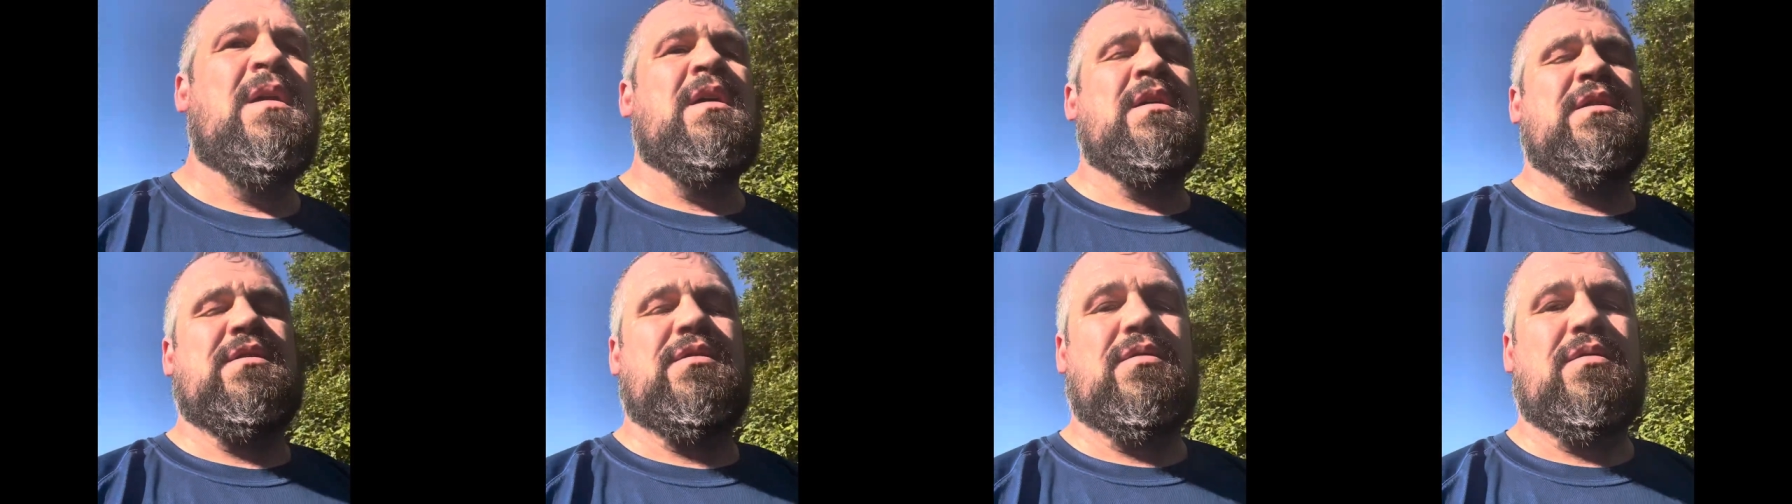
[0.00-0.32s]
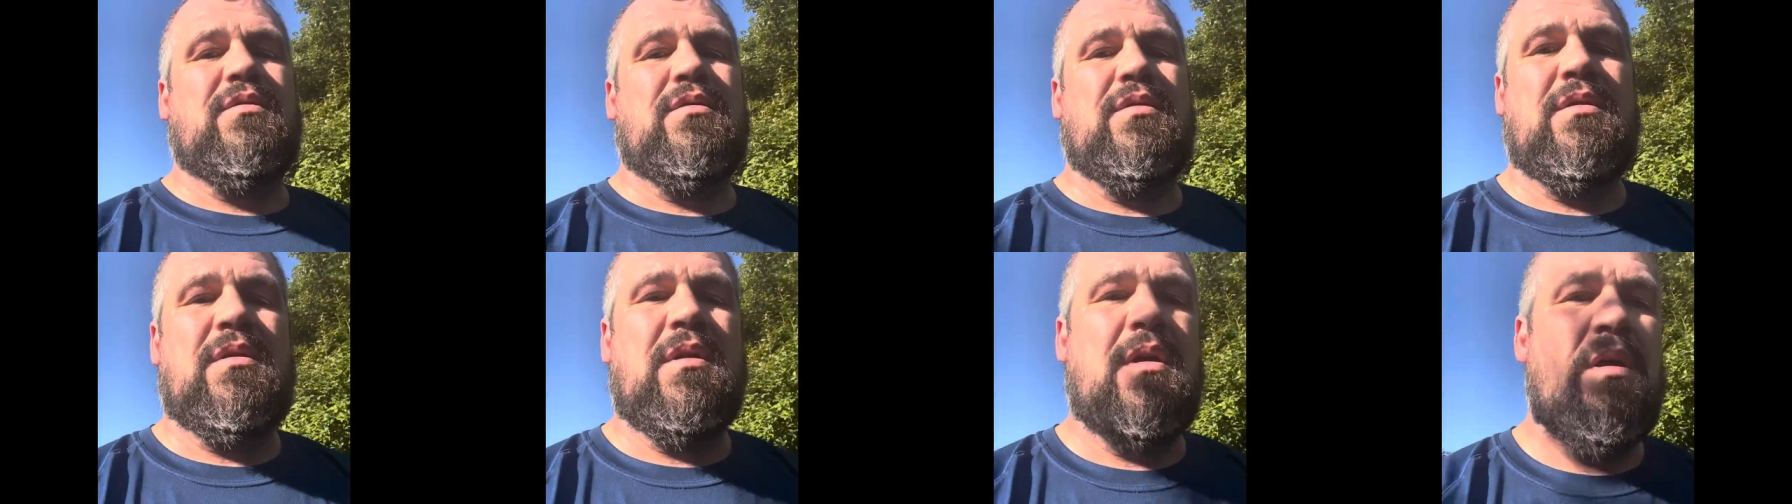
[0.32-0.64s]

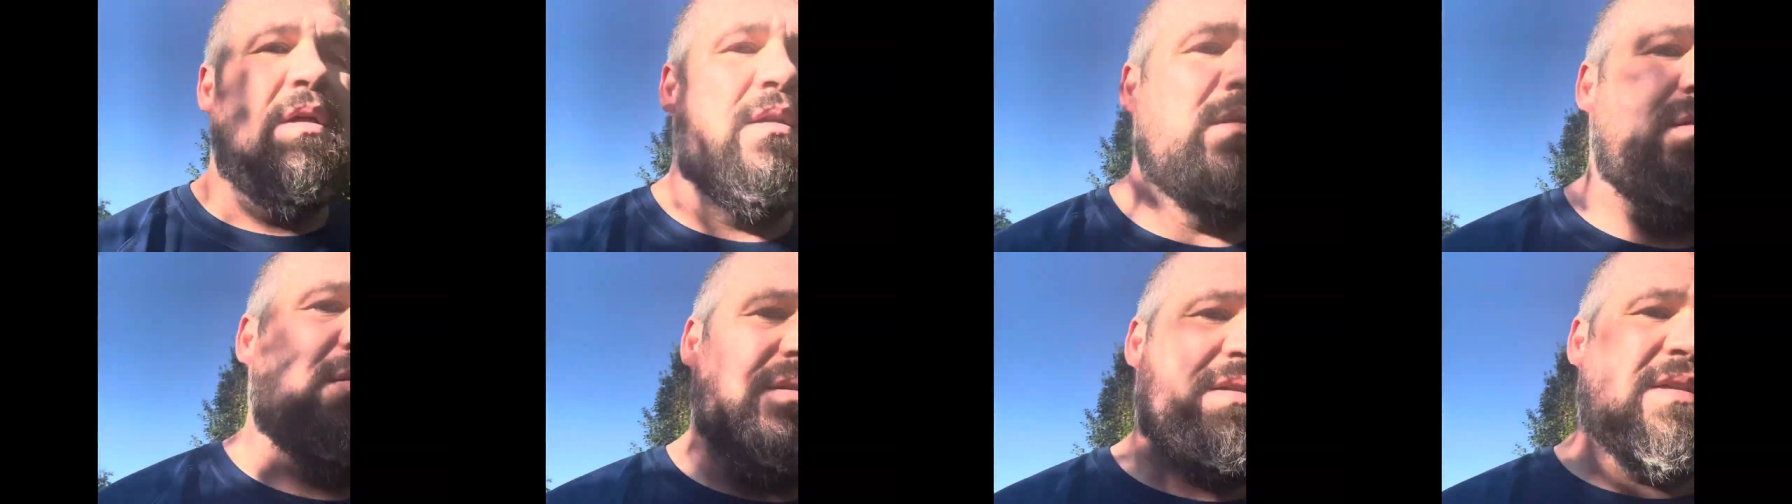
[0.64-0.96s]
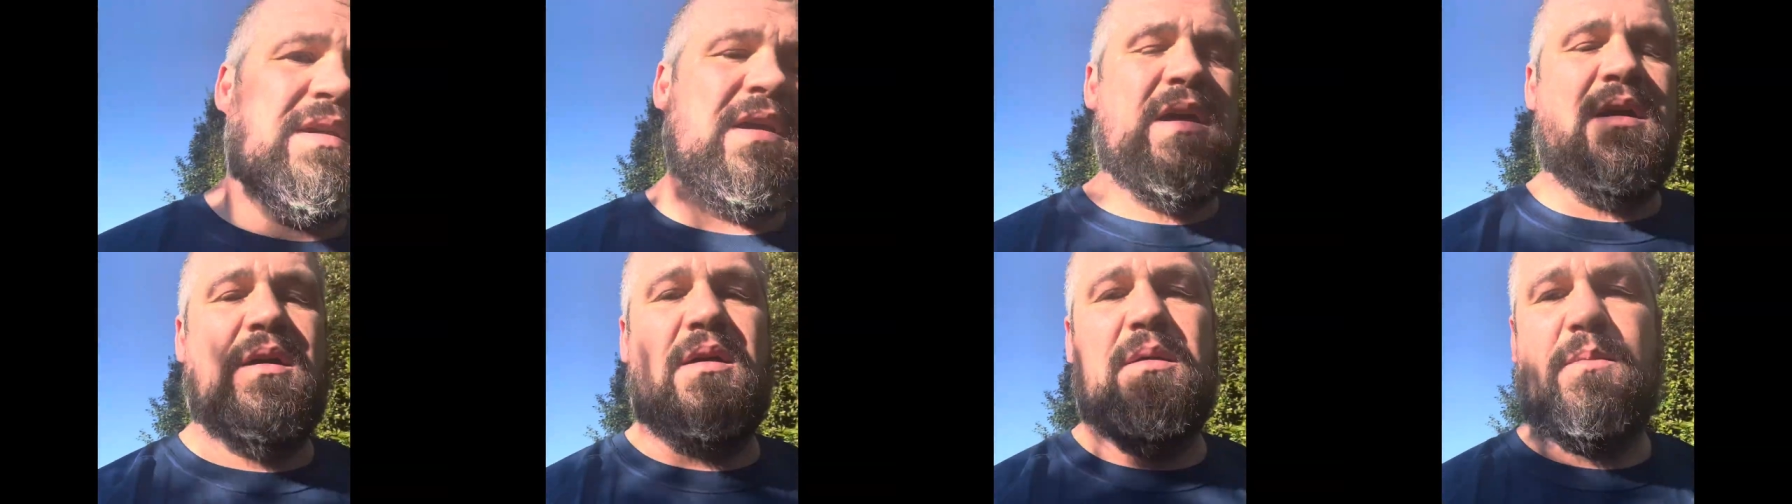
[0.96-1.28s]
So I
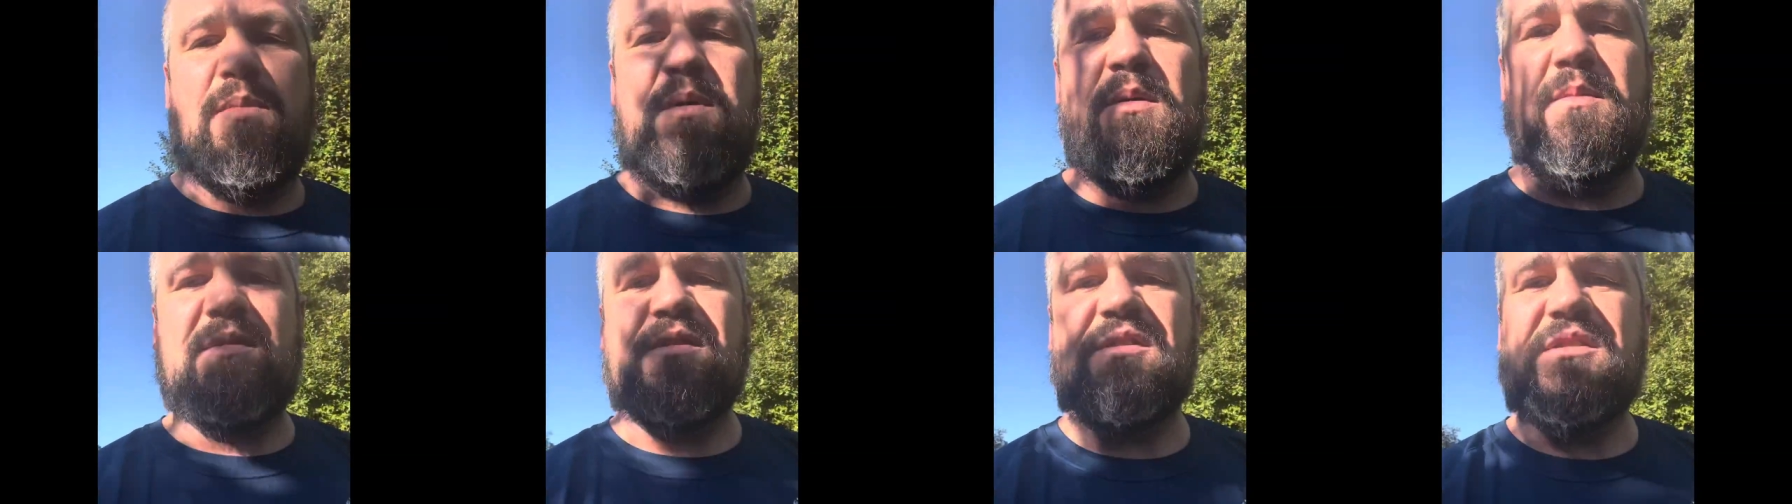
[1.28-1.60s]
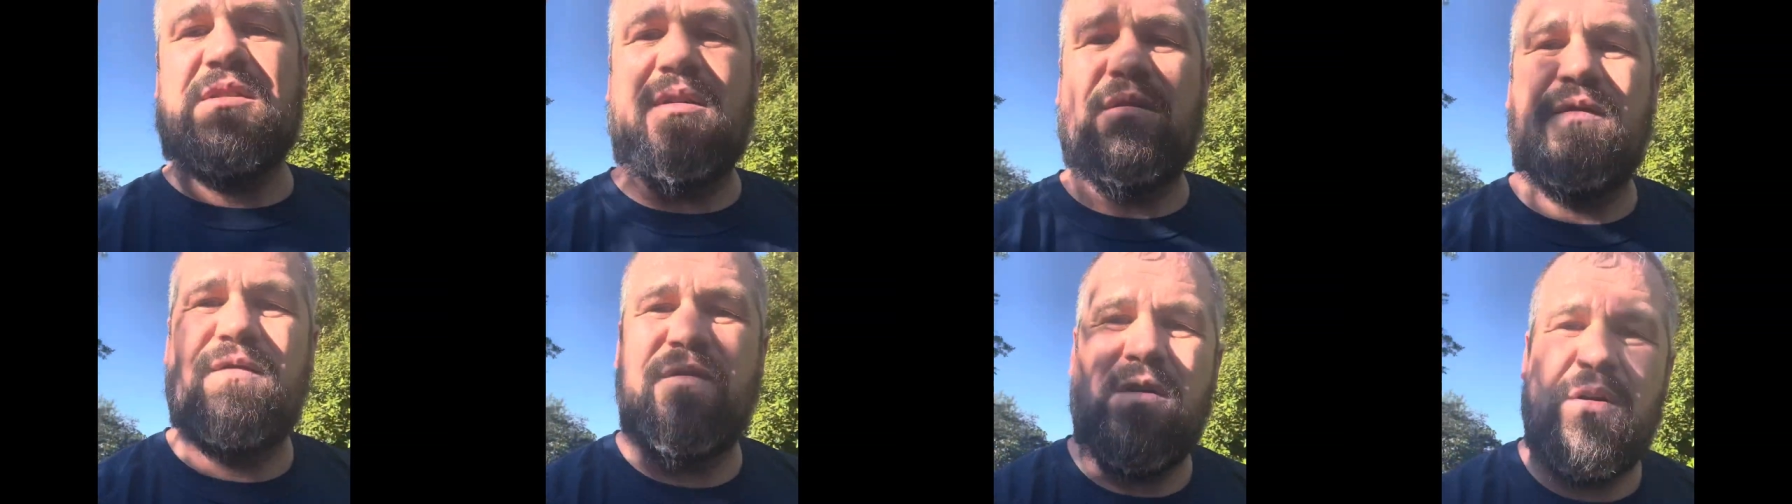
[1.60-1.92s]
can't beat
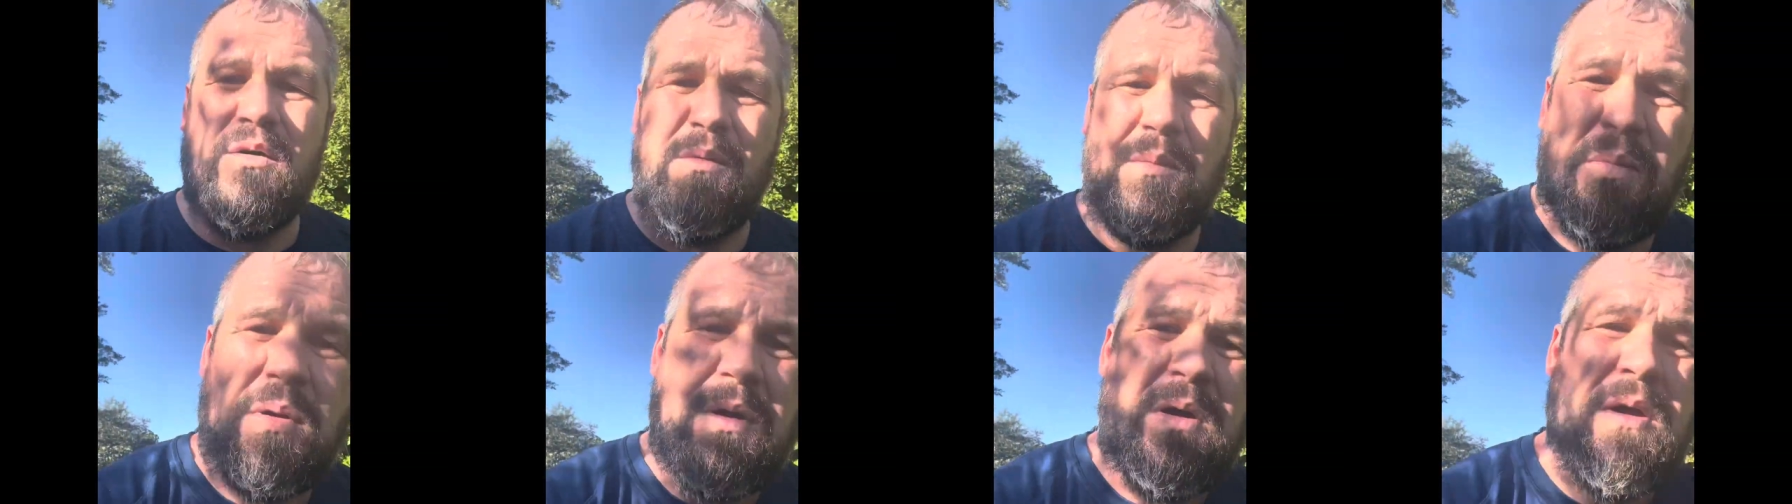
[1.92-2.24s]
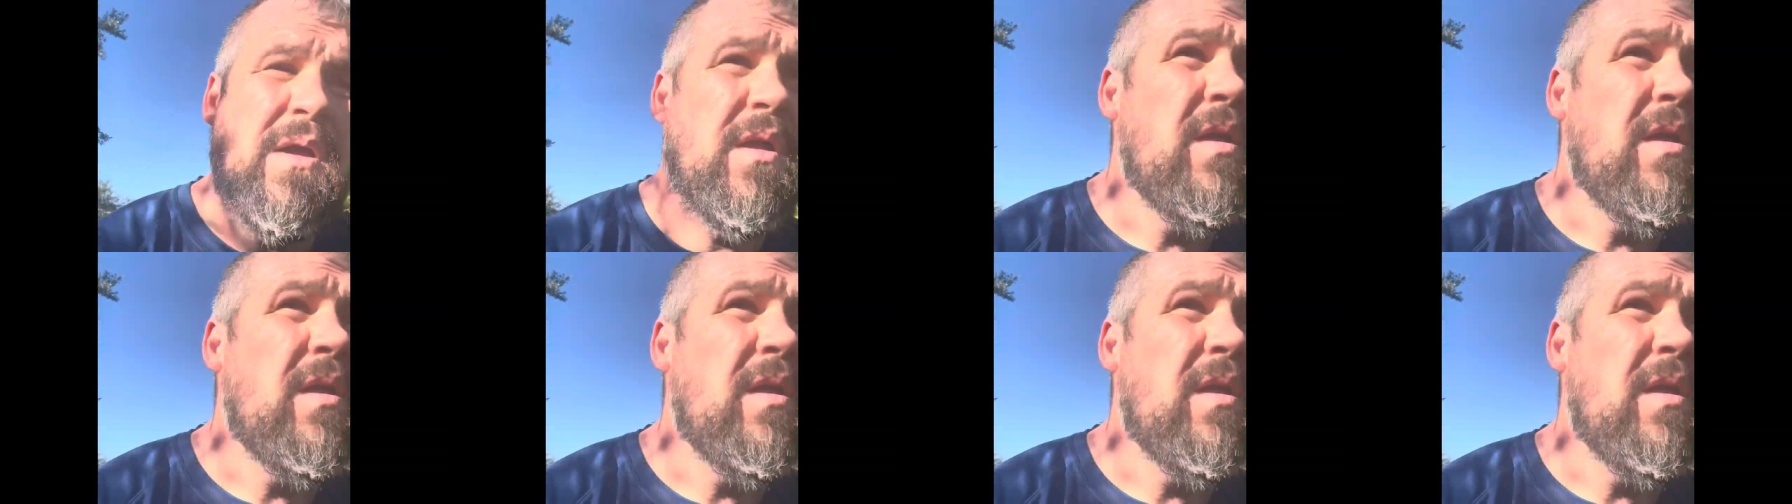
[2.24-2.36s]
myself up.